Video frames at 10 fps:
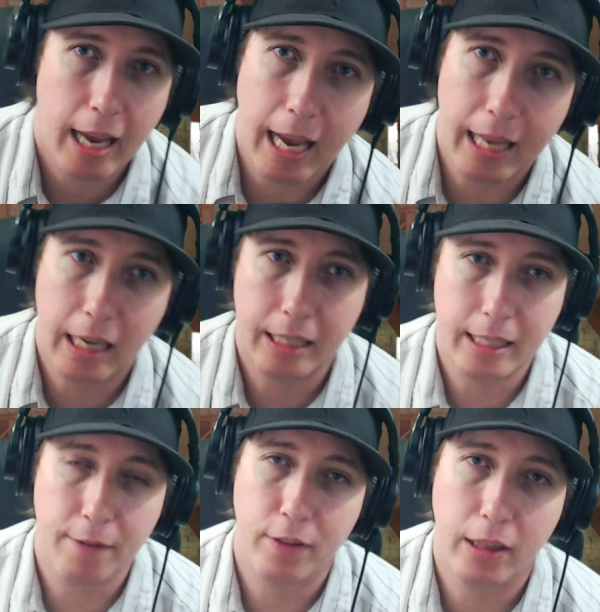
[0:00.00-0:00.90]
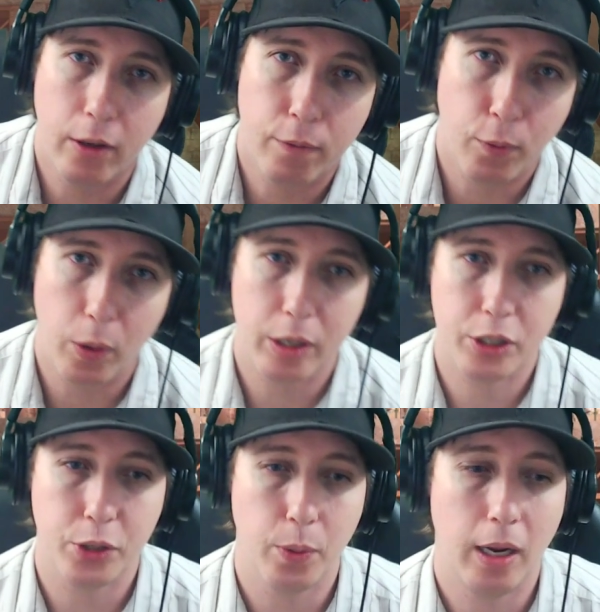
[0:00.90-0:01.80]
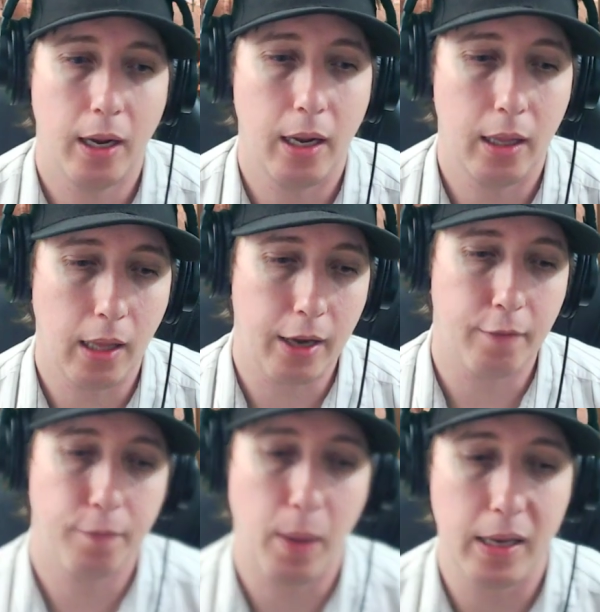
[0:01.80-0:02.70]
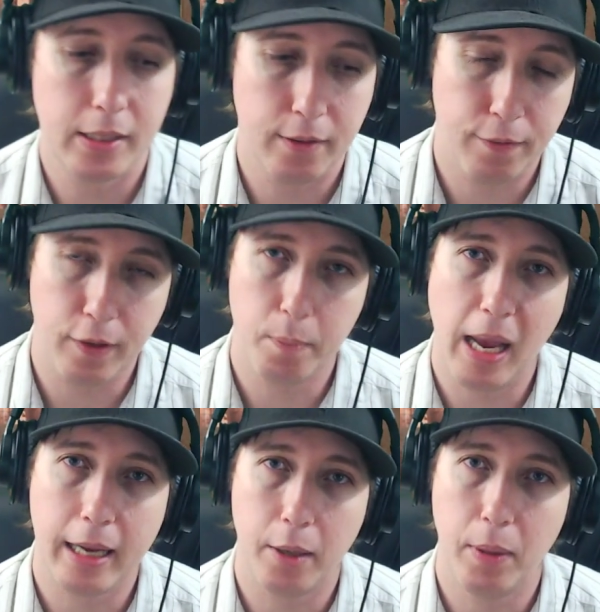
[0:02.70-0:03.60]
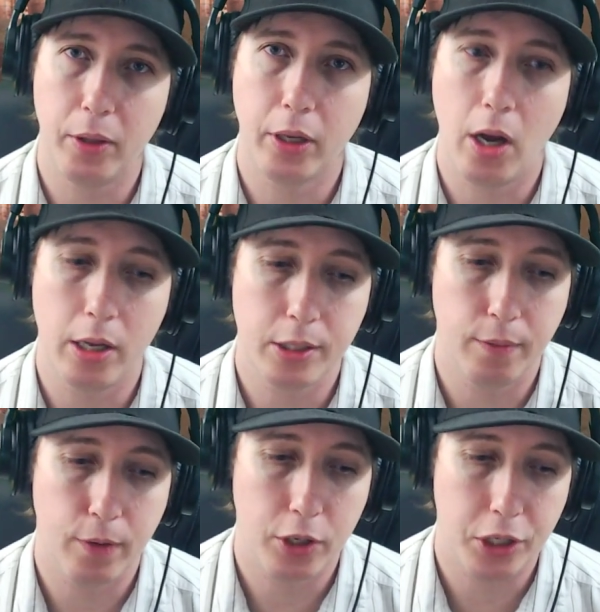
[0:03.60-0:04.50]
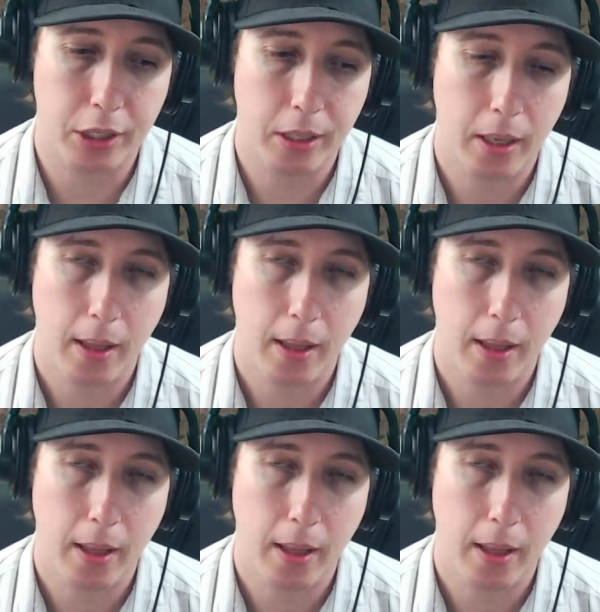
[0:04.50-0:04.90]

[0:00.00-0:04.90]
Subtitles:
and I definitely look forward to a lot of positive feedback about the console version.